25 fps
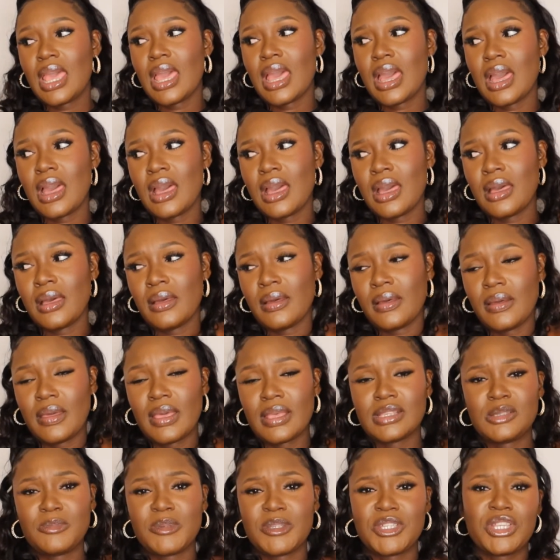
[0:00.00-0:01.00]

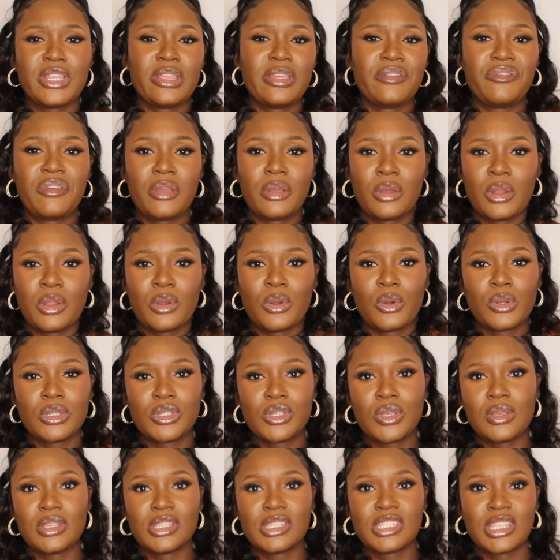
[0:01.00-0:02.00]
Especially if you're going to go
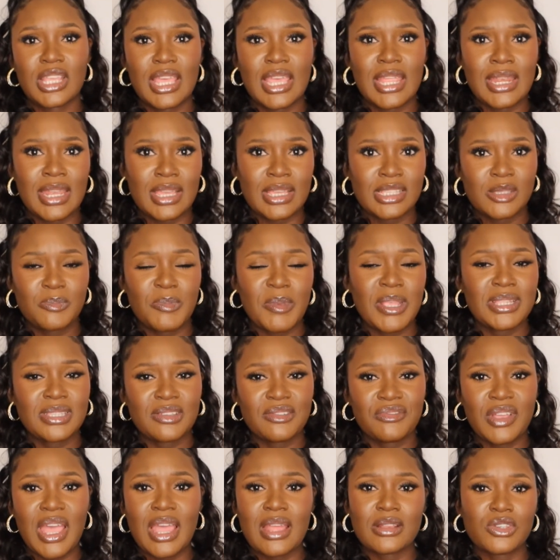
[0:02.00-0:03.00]
to an
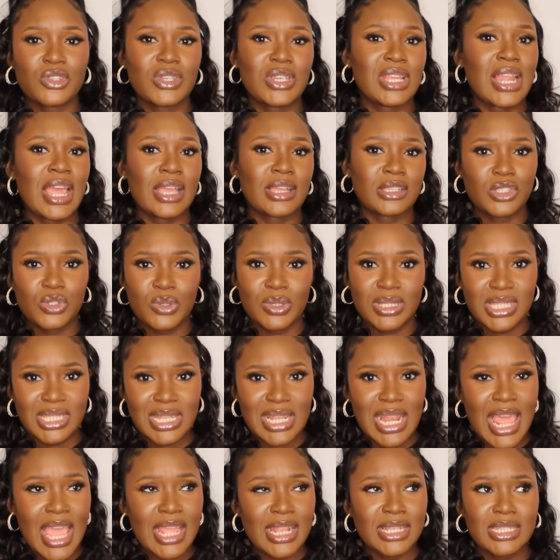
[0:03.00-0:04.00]
expensive country like
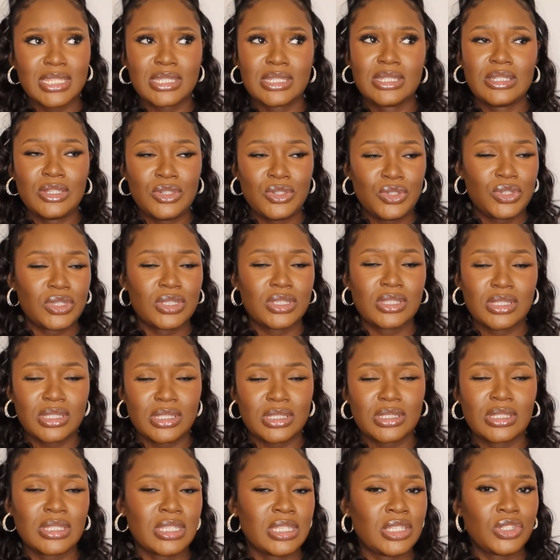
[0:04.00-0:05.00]
Switzerland, you
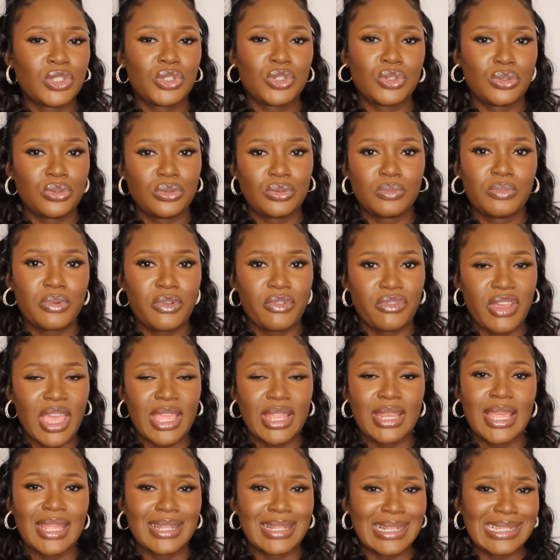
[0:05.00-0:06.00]
just need to
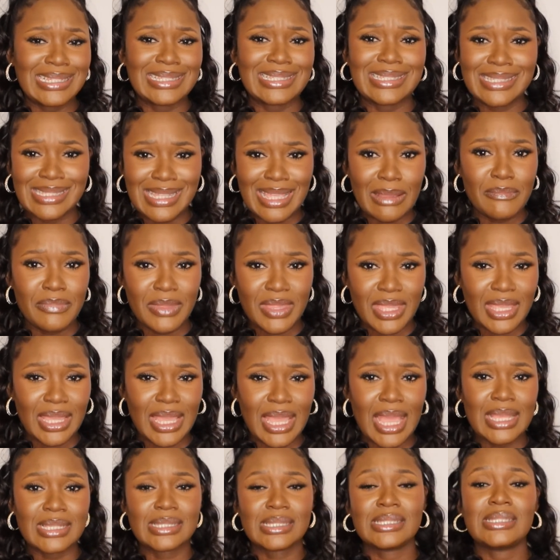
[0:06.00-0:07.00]
provide at least something,
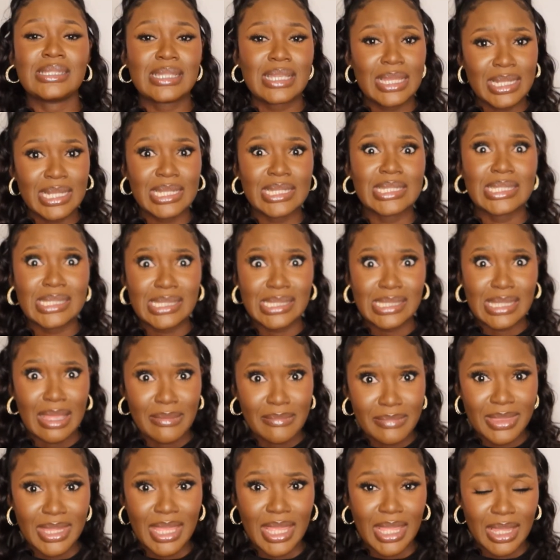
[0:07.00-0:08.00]
guys, at least
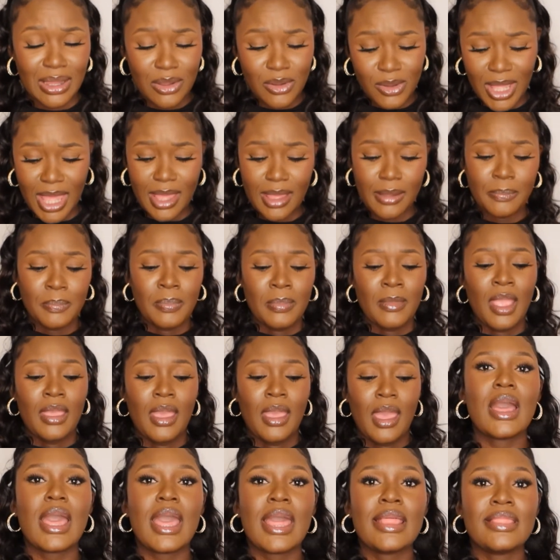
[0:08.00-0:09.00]
something. Okay,
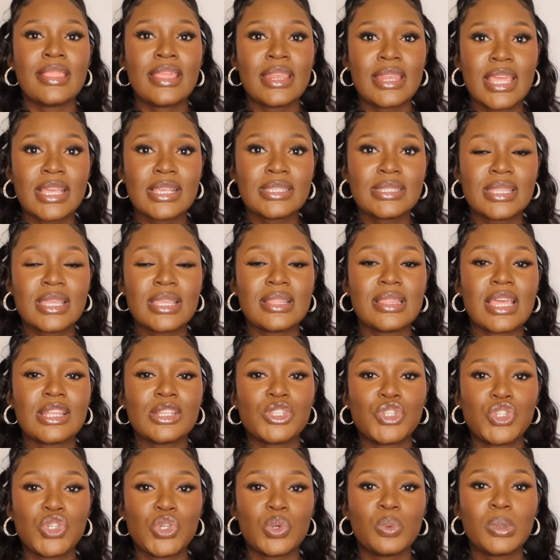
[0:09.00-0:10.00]
and the next thing
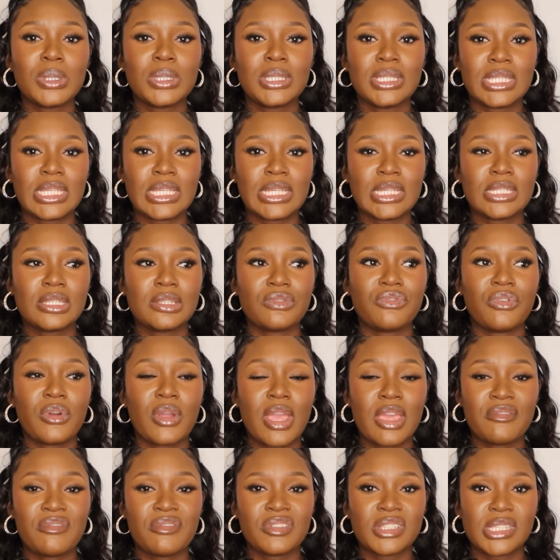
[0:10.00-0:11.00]
that you will need for
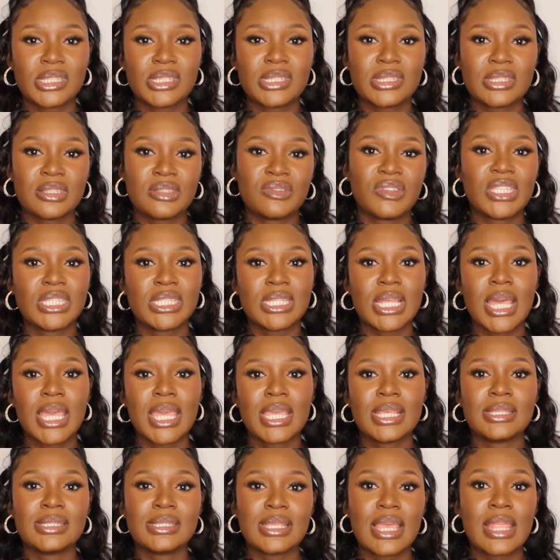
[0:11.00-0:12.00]
a visitor's visa
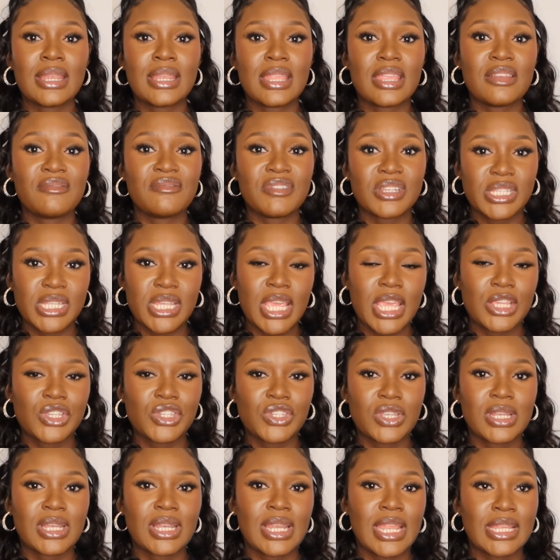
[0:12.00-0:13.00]
is an
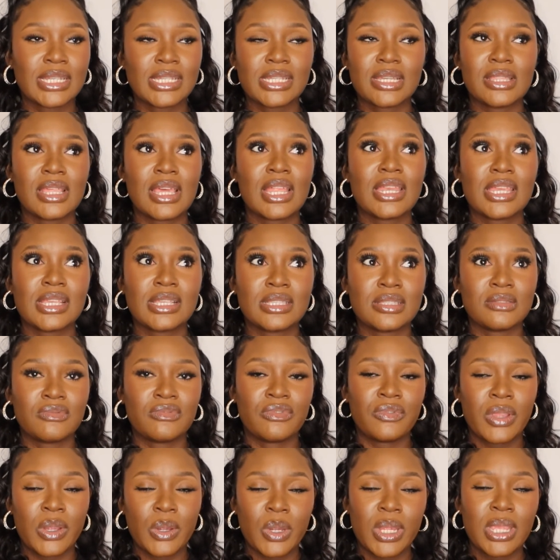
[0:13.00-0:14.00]
invitation letter. That is
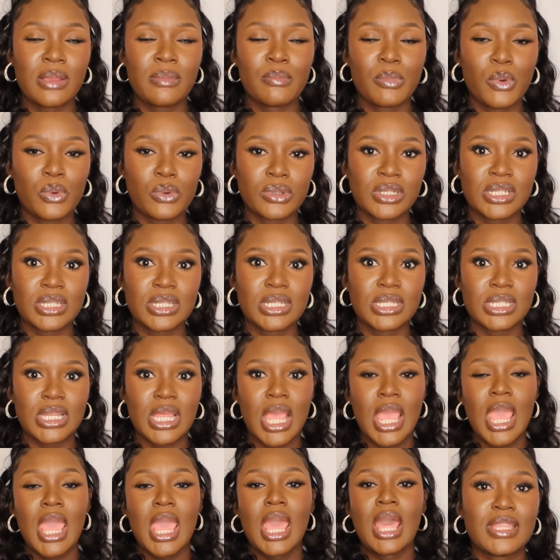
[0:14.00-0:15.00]
very important.
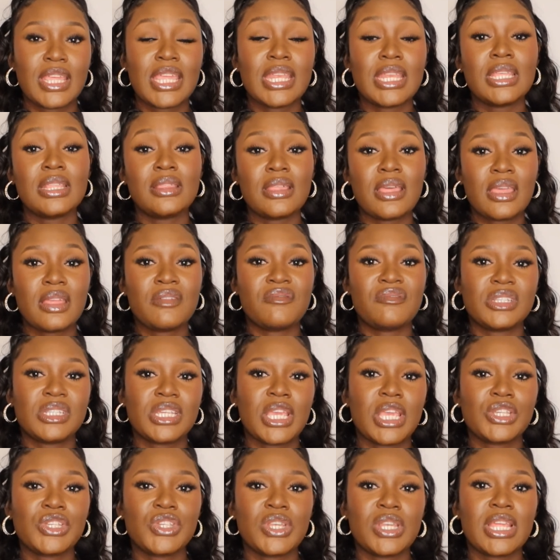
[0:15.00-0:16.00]
They need the
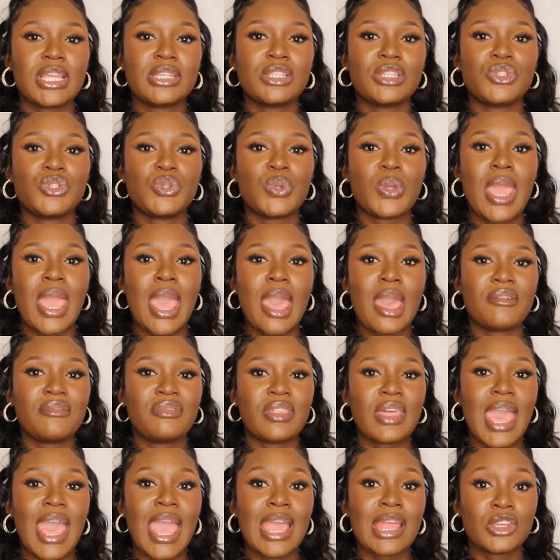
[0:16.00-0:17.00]
invitation letter to have
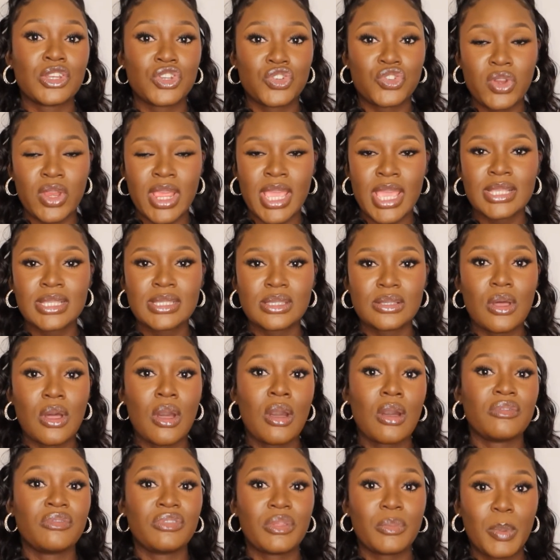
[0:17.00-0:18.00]
the address
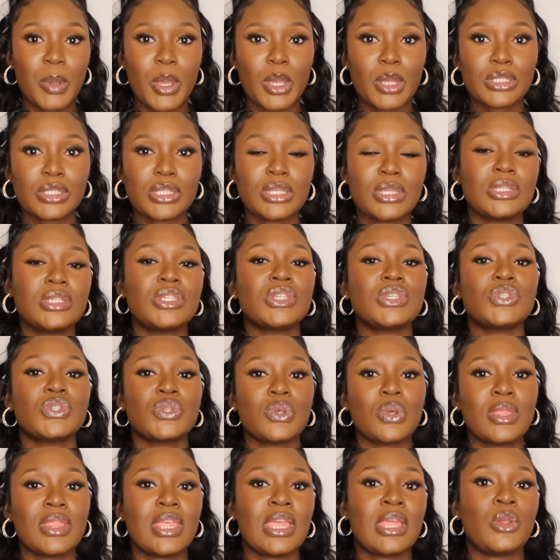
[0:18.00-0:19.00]
of the person, just
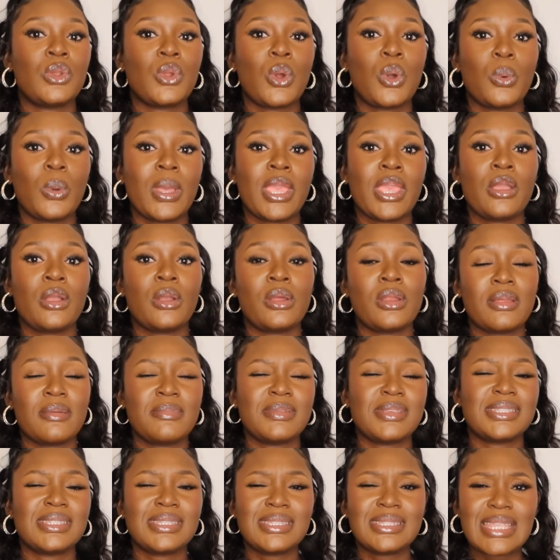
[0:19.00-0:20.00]
so they know where you're going to
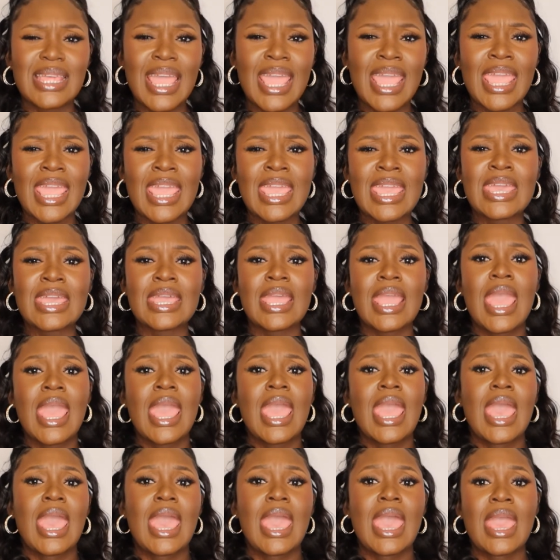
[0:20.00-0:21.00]
be staying
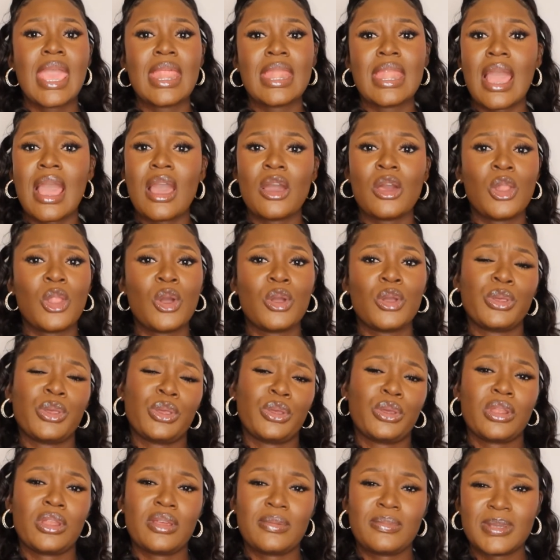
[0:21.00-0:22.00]
and how long you're
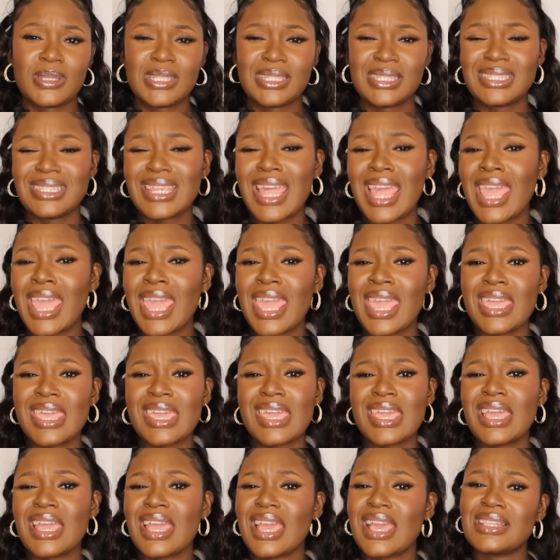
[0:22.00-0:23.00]
going to be
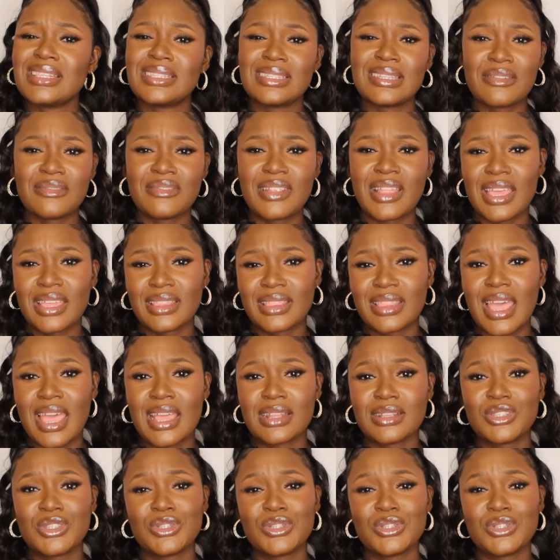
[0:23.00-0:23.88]
staying and stuff like that.